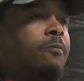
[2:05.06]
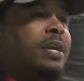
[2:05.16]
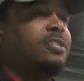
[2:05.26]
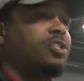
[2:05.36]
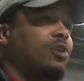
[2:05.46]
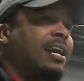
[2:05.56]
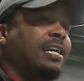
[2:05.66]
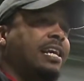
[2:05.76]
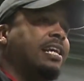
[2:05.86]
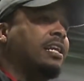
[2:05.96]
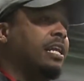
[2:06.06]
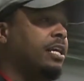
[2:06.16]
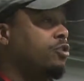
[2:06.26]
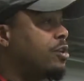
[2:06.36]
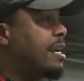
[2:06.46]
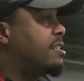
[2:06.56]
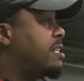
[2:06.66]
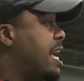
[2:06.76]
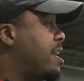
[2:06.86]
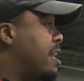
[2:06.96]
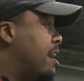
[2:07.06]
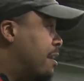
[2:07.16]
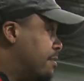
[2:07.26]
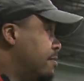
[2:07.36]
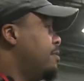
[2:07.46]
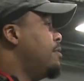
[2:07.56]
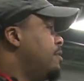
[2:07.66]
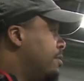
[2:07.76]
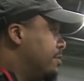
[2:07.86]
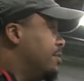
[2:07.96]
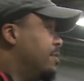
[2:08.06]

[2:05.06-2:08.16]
We ain't just trying to get in the league, you're trying to stay in there, you